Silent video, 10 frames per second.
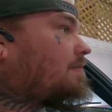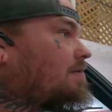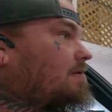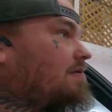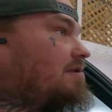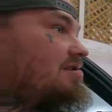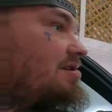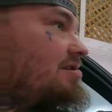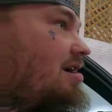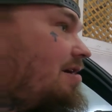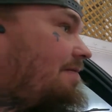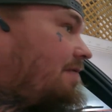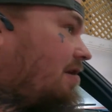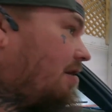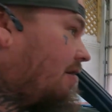Ooh, this is not
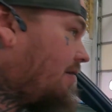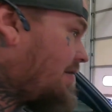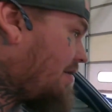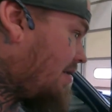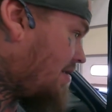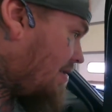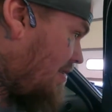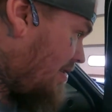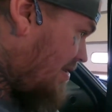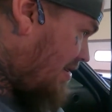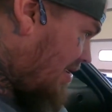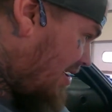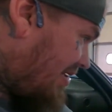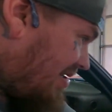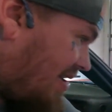fun.
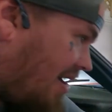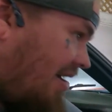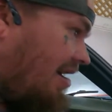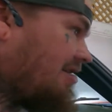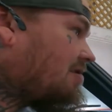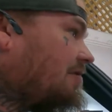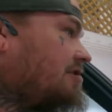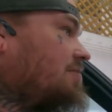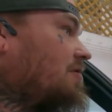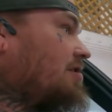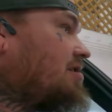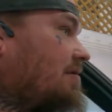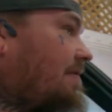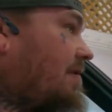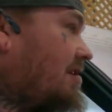This is not a nice squeegee, boys.
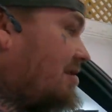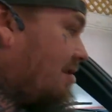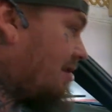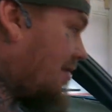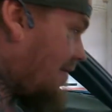This is.